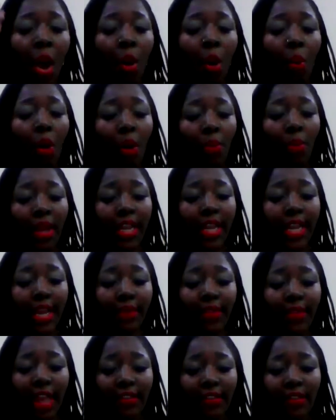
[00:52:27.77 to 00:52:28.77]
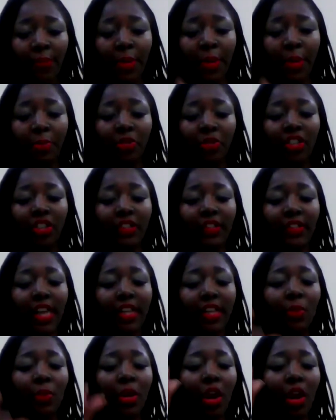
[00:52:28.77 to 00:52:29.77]
When we give that to people, she
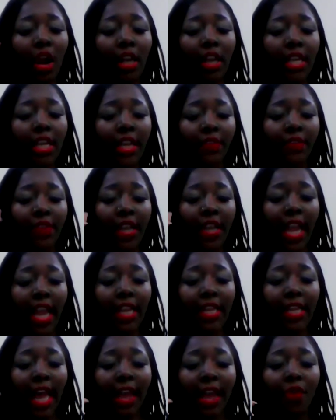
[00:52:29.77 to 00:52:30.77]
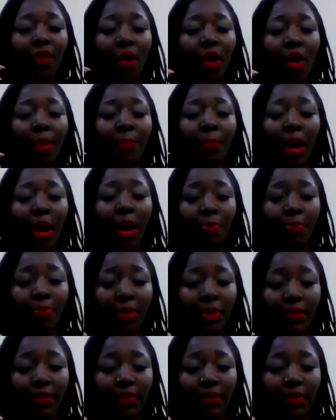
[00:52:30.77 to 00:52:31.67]
says we are living a life on purpose.